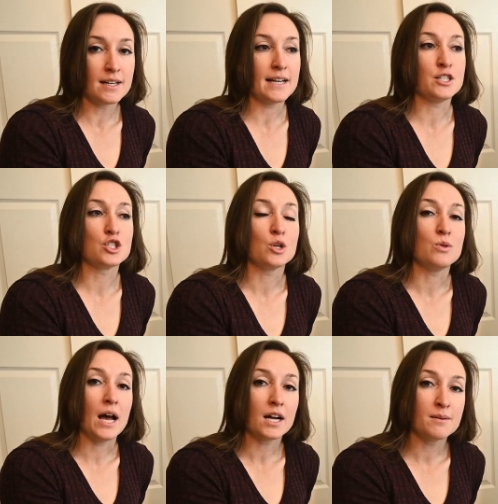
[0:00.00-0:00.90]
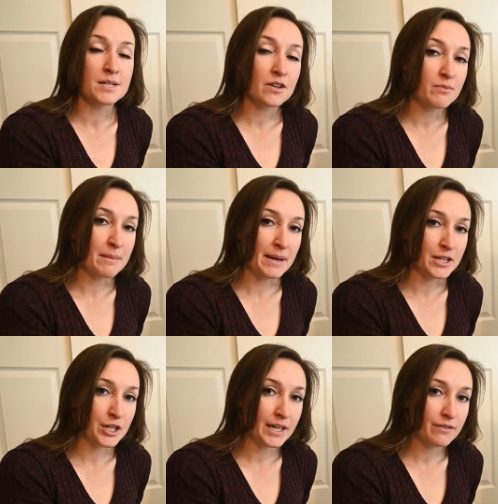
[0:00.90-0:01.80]
And so that comes out of my
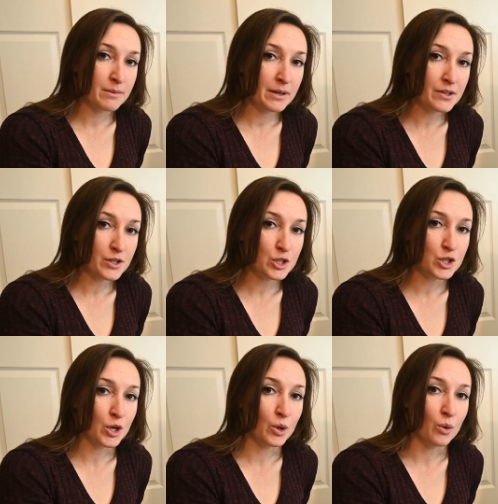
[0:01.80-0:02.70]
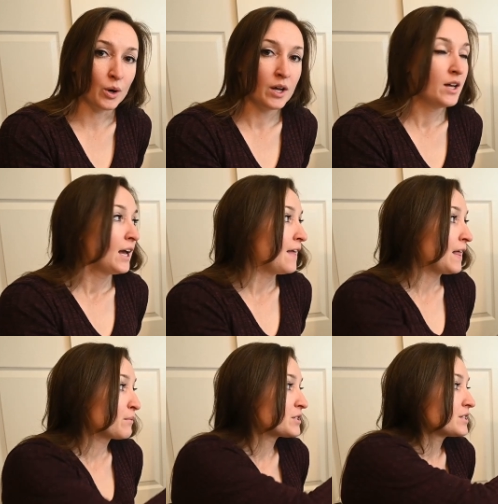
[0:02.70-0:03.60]
paycheck every month. So, and
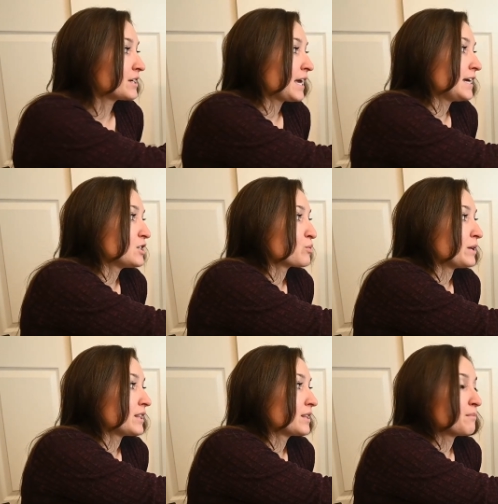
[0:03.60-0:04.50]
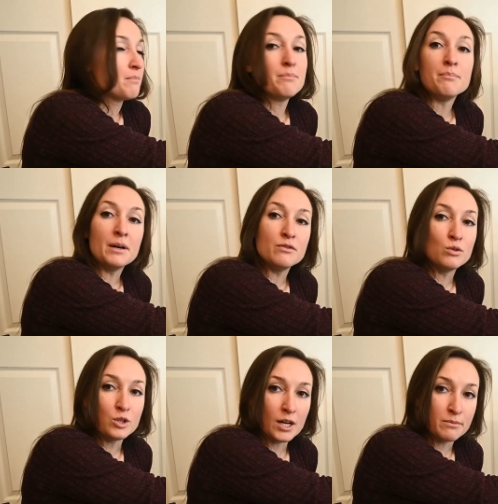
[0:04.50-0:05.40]
that was the case with my
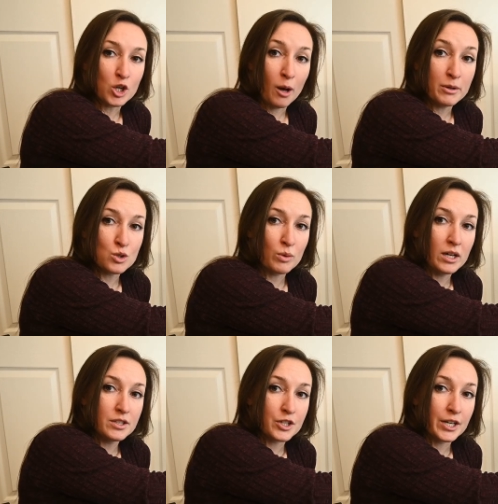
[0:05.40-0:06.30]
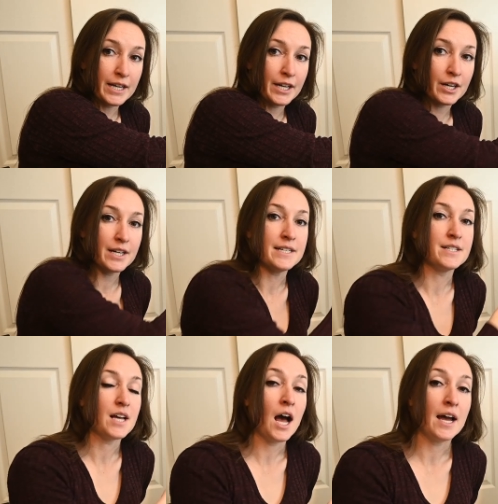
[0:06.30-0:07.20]
full-time job as well during here,
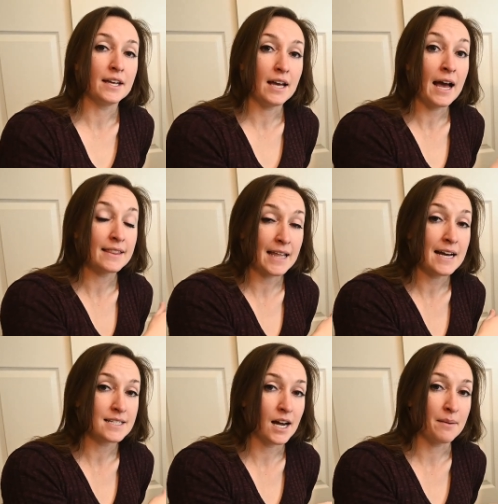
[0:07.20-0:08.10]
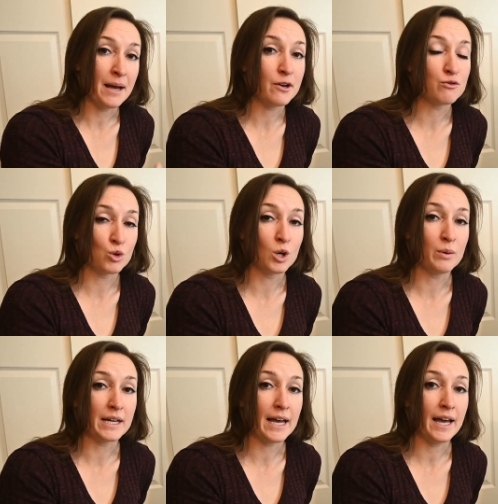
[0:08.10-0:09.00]
is I, at that time, had a
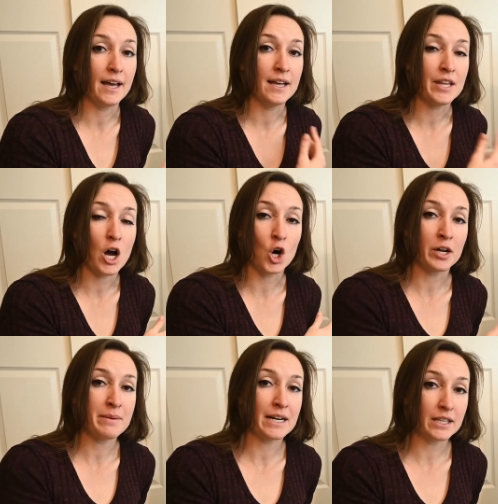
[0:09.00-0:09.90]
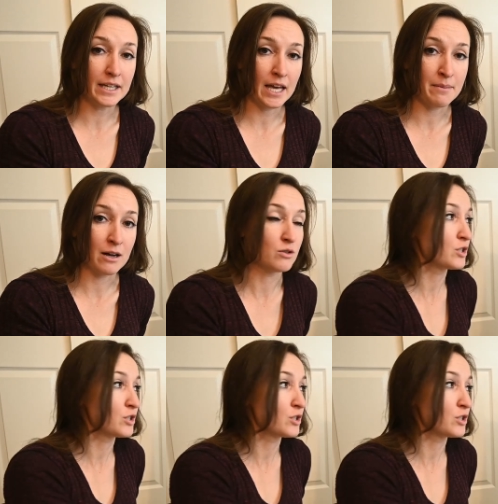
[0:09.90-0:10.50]
401k and that automatically came out.